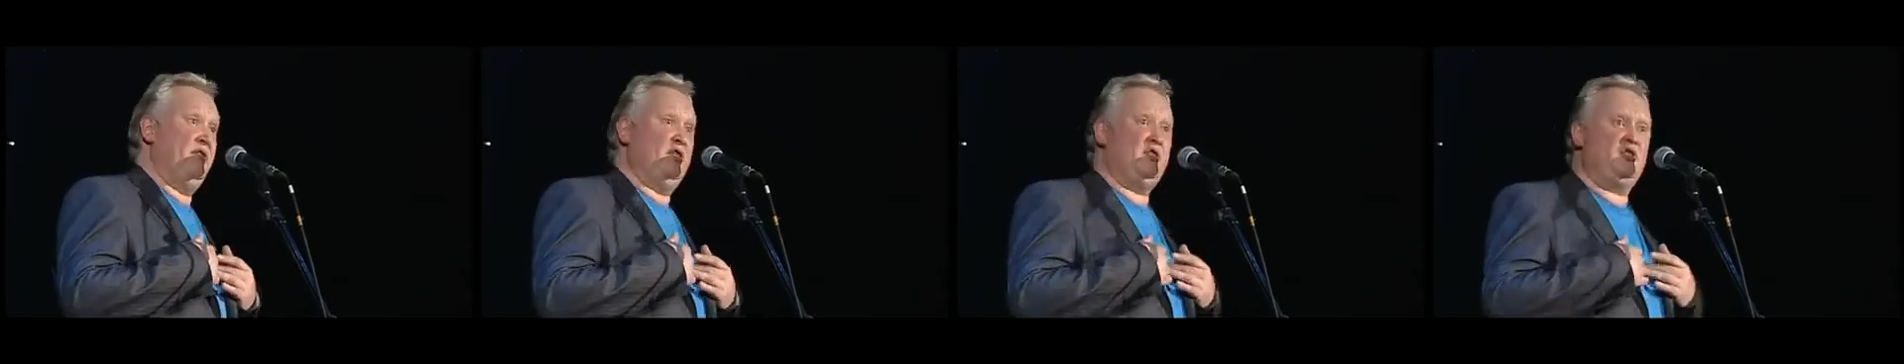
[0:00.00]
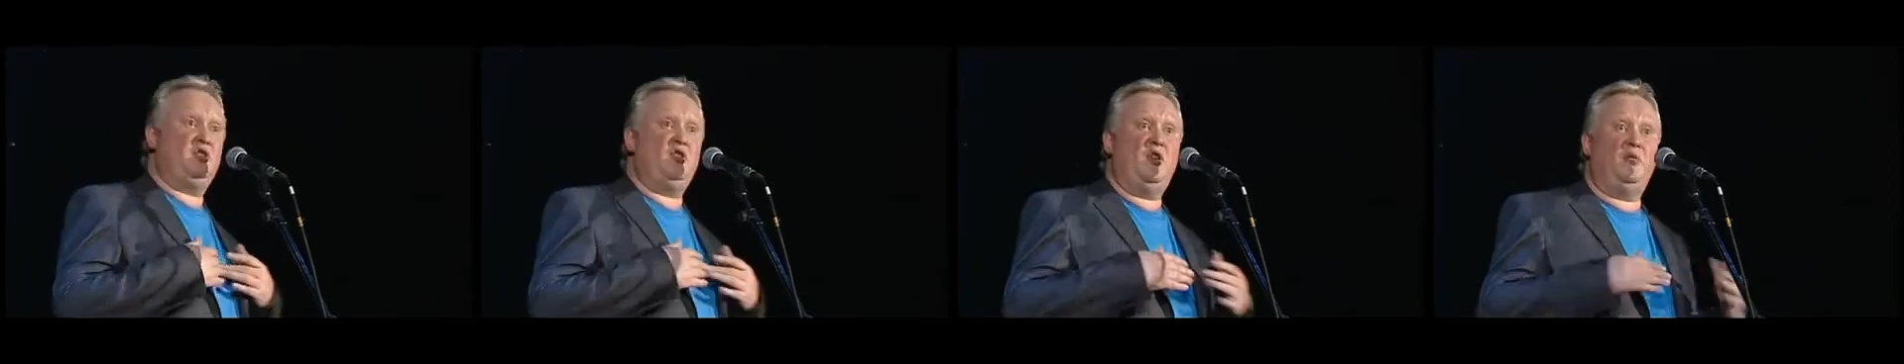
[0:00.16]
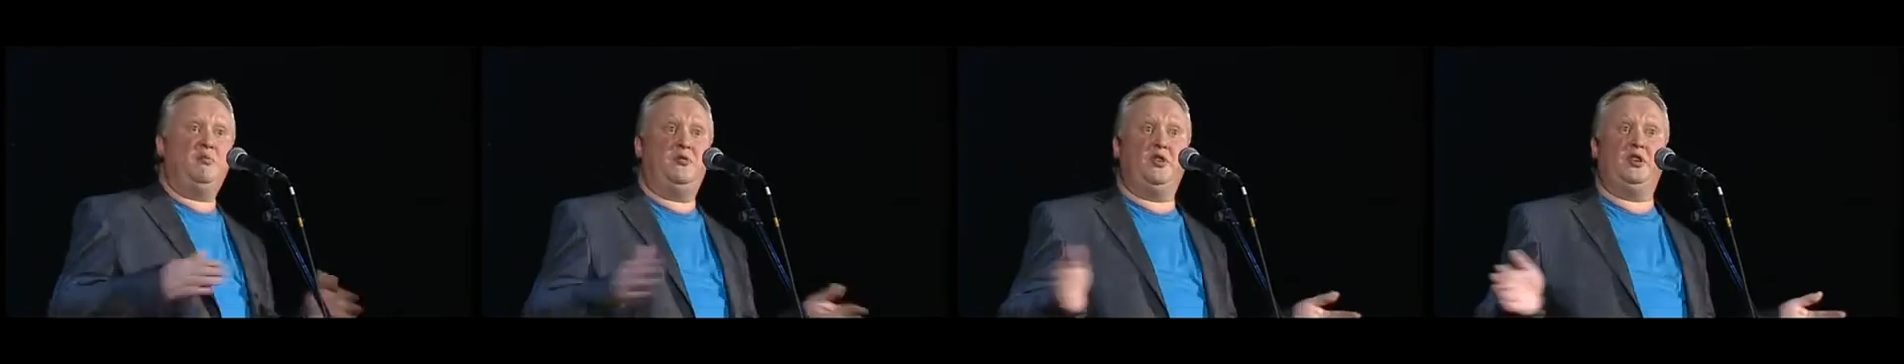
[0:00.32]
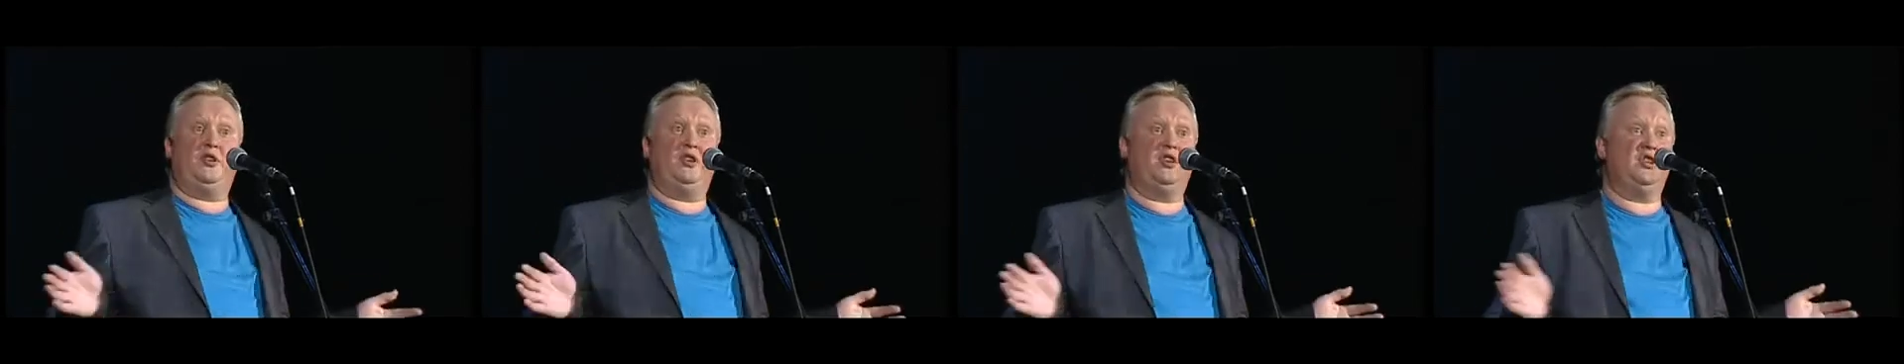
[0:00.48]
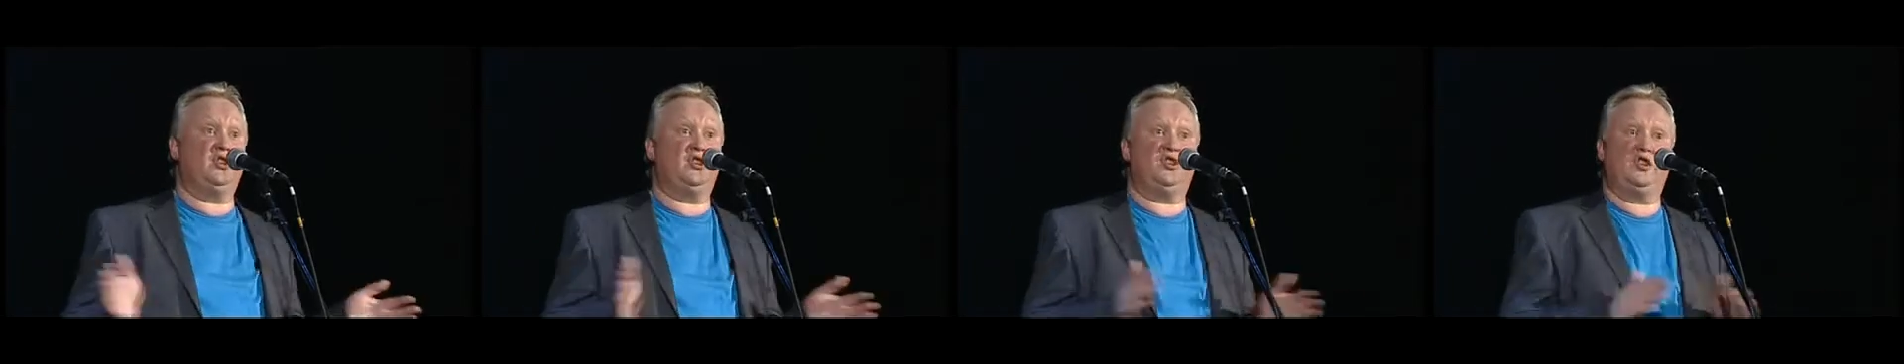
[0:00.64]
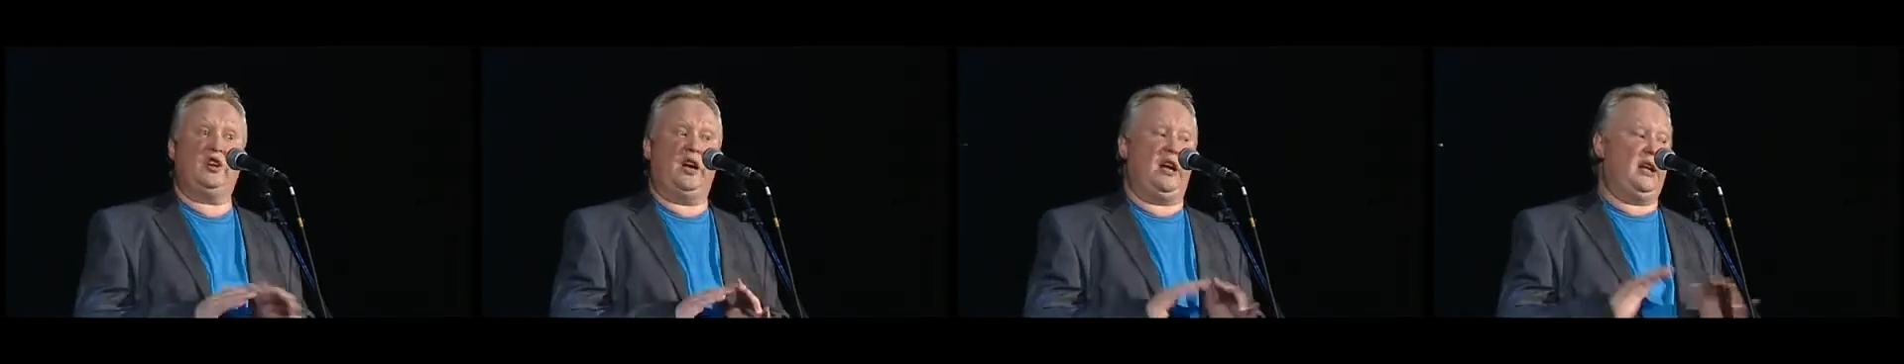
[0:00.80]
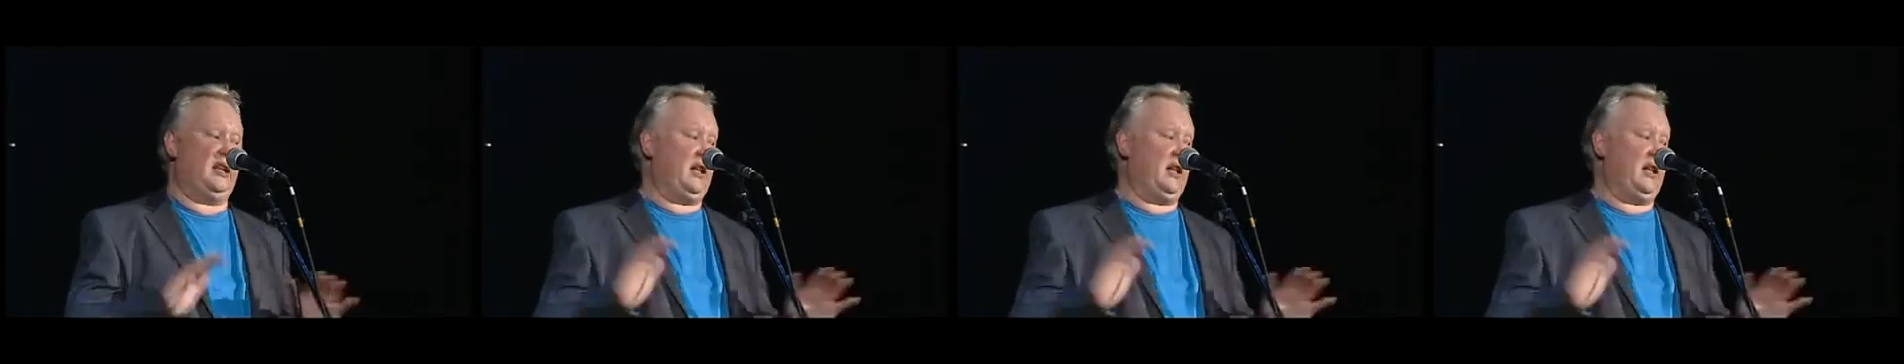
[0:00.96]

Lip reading: If it's not British,